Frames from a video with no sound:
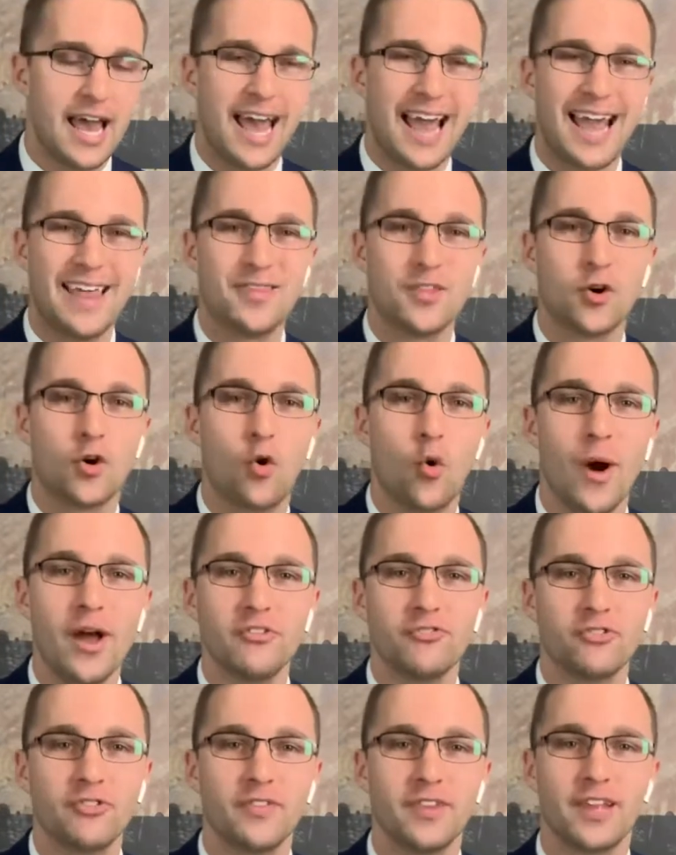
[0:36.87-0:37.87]
And the
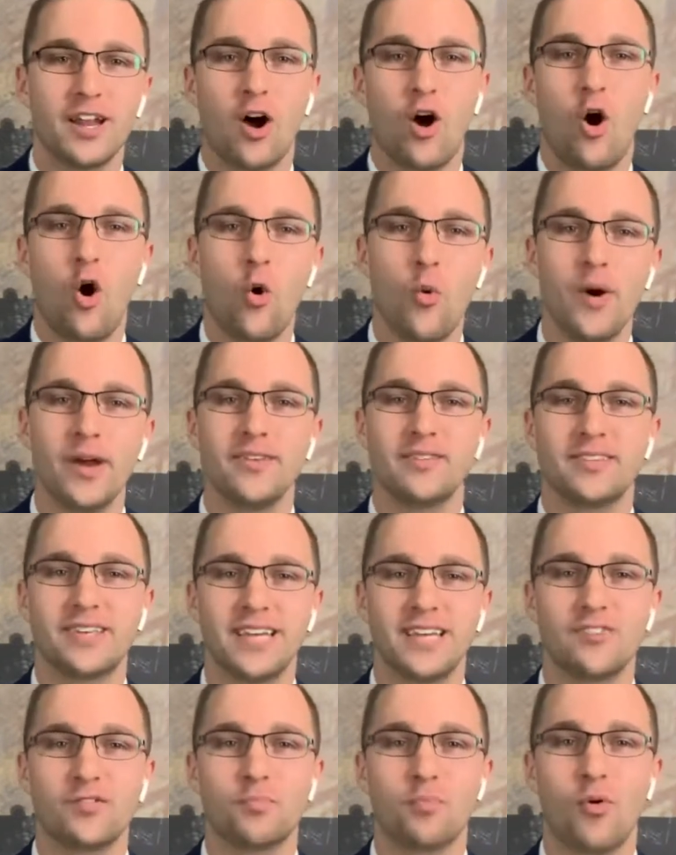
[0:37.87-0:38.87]
question that always
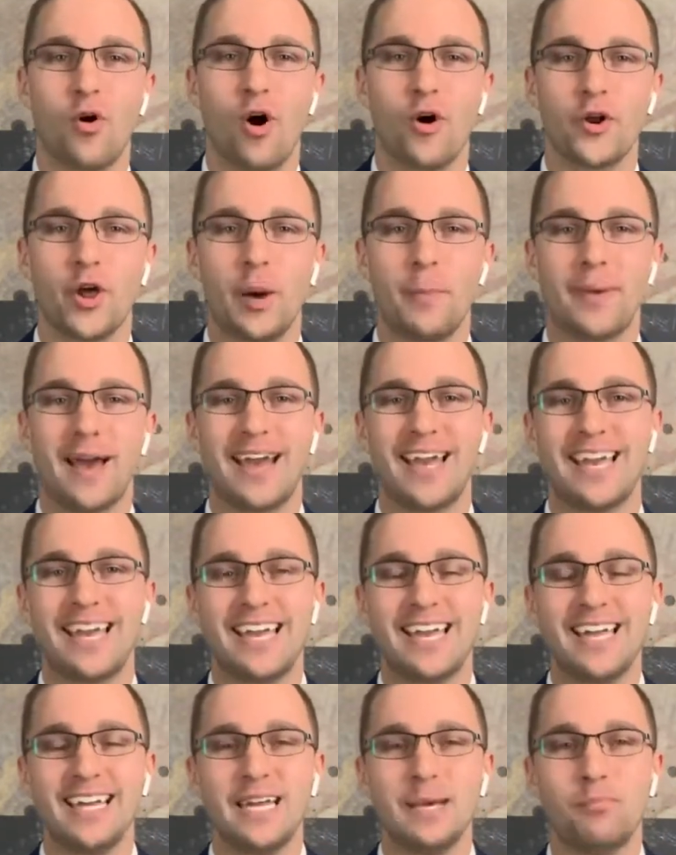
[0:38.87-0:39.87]
gets brought up at
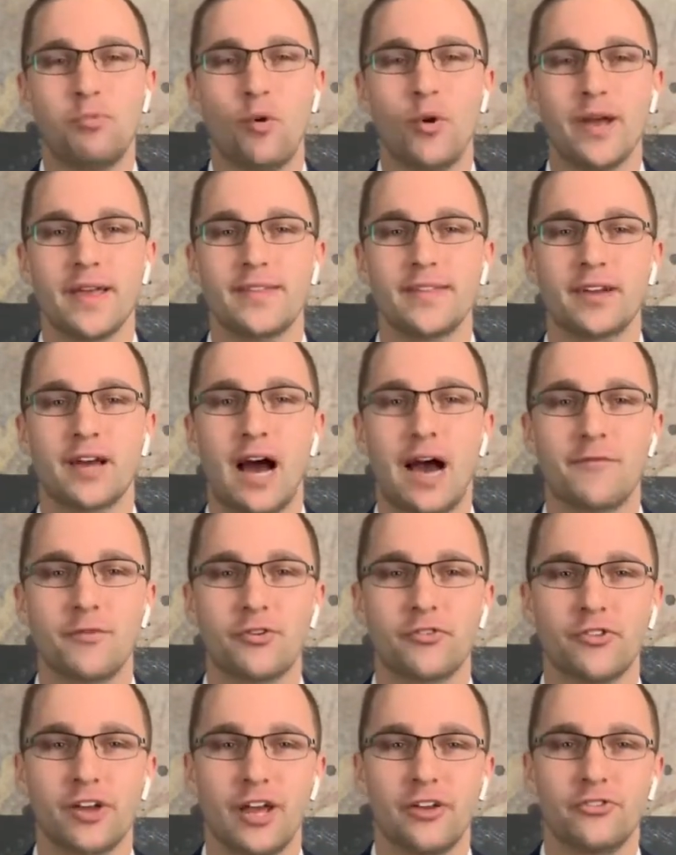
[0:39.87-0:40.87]
any point in the
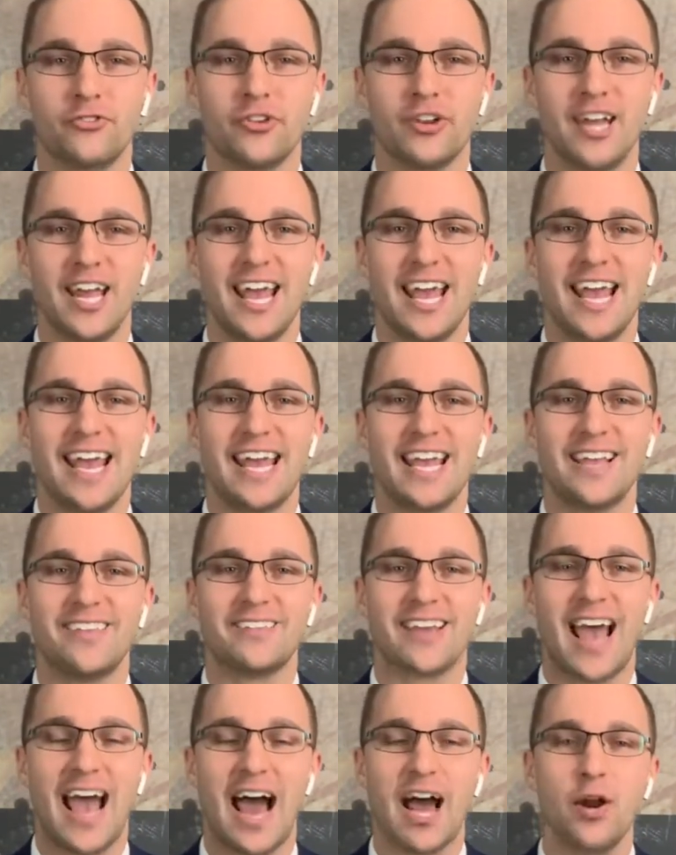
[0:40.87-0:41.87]
conversation is,
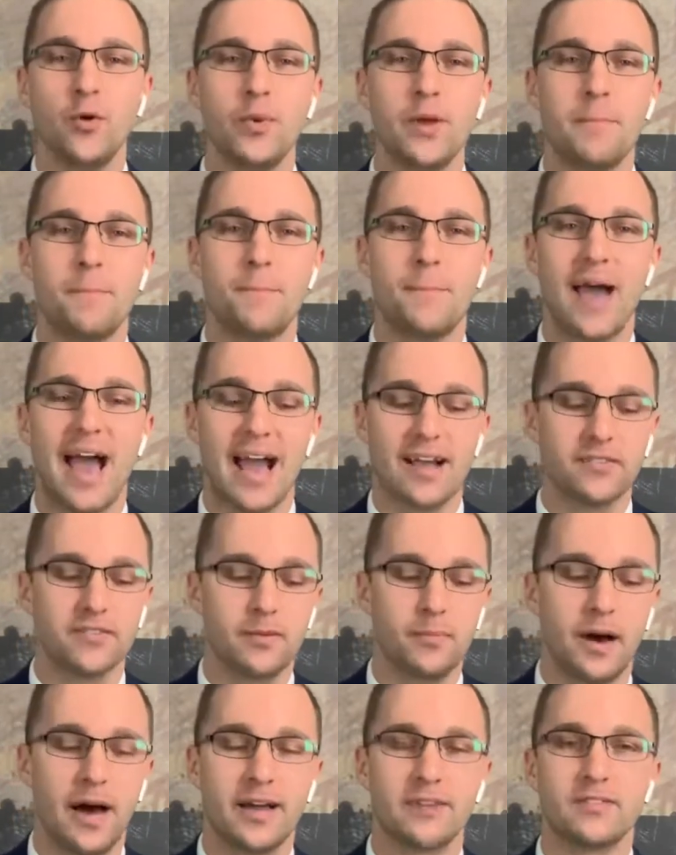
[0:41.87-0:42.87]
how do we
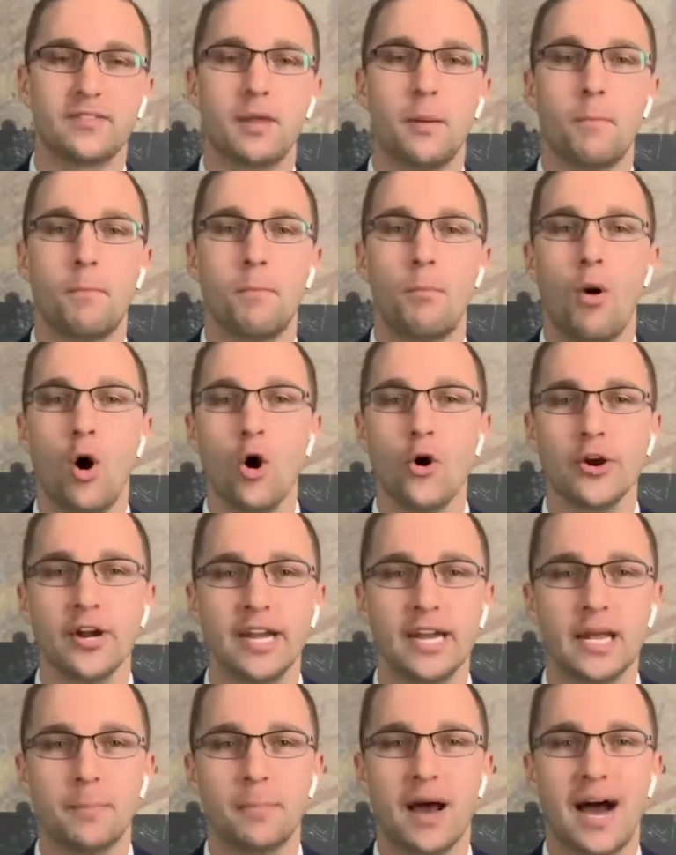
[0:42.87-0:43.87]
maximize the
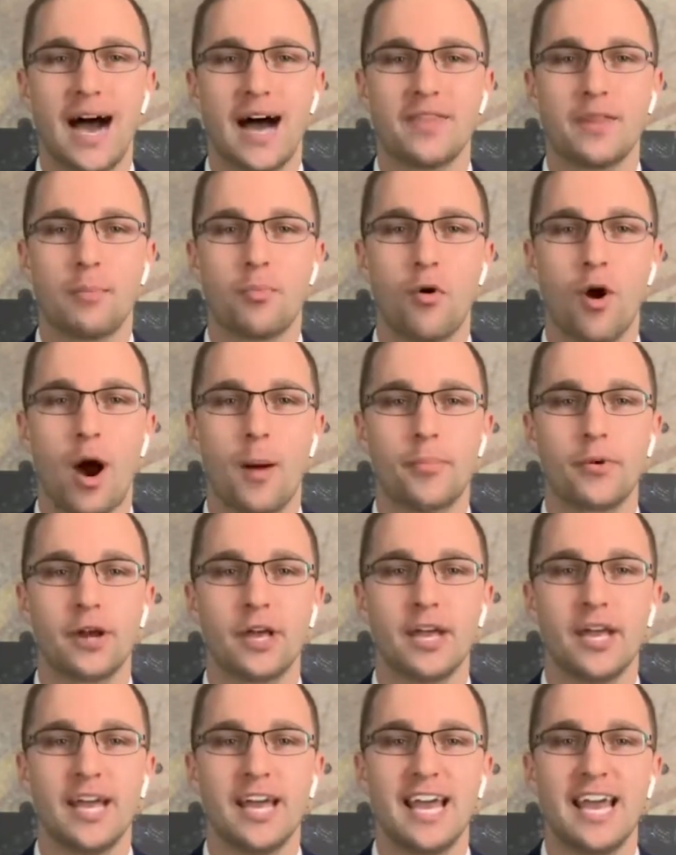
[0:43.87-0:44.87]
marketing behind the
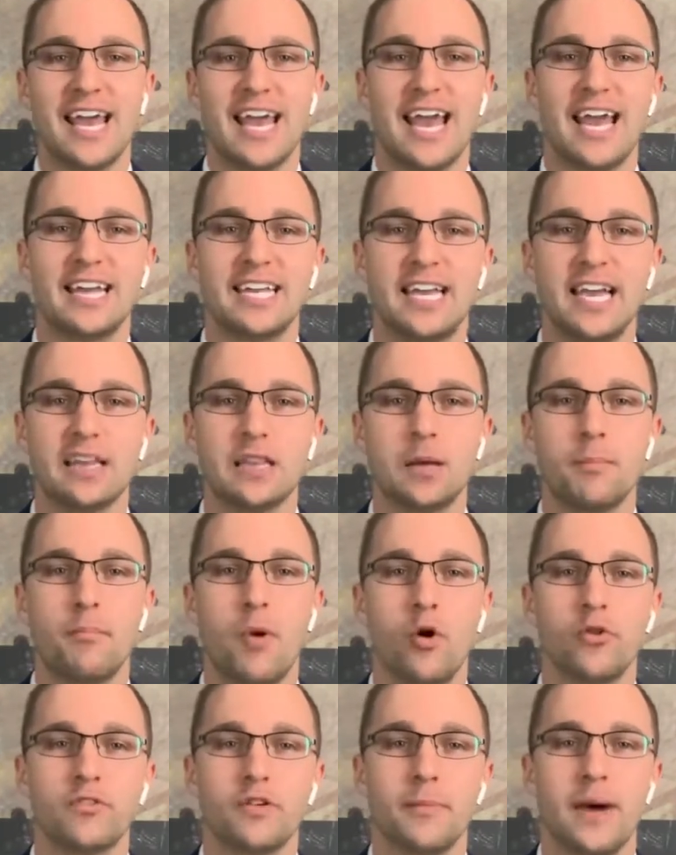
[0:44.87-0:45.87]
property and get the
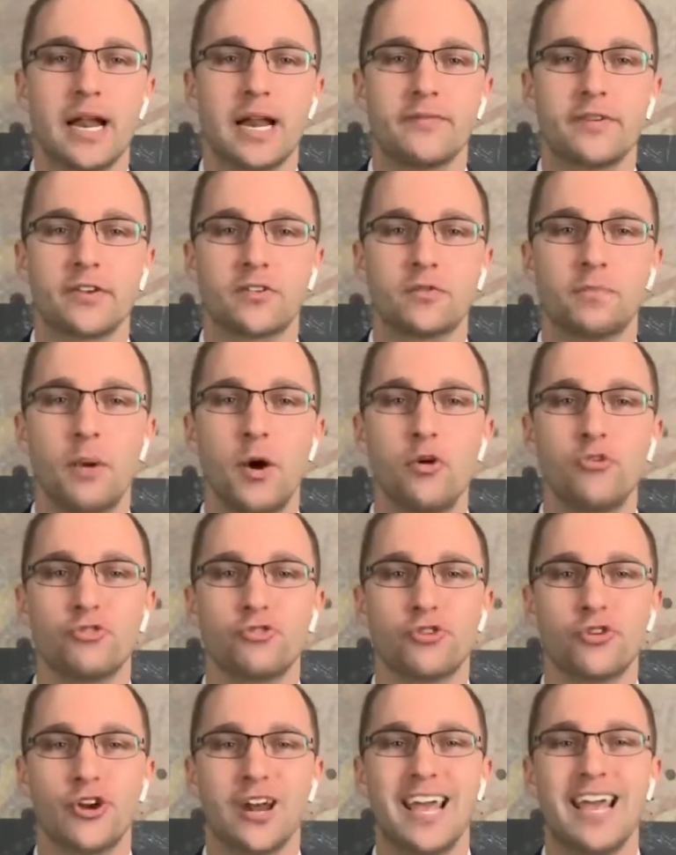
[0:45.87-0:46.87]
most amount of
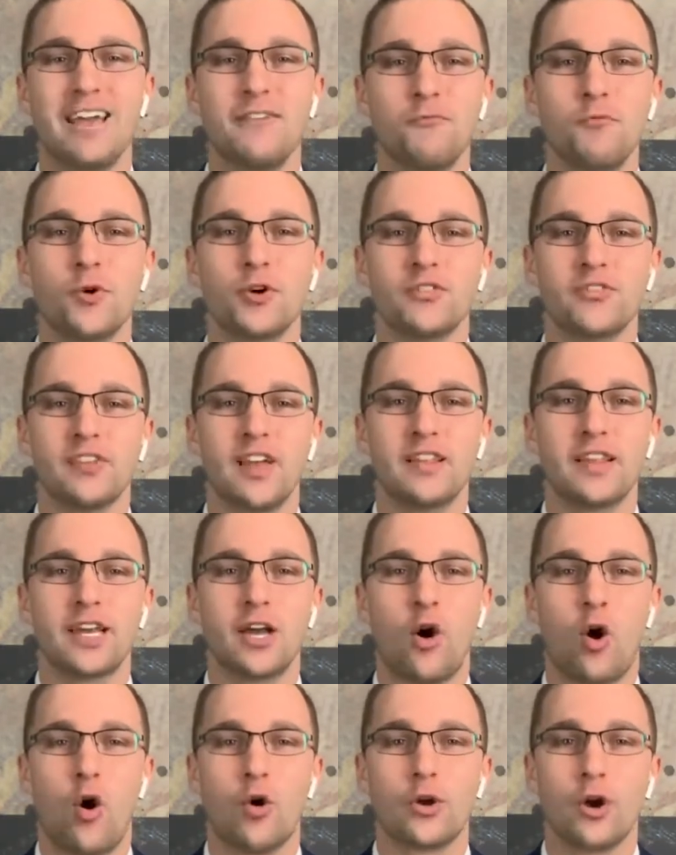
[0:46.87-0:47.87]
exposure if we're selling
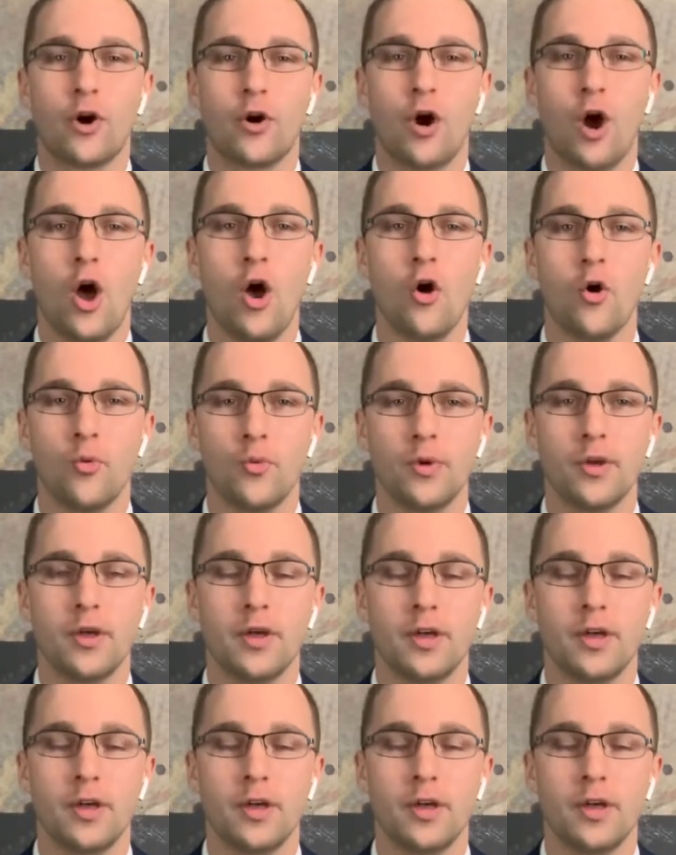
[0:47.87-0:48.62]
on our own?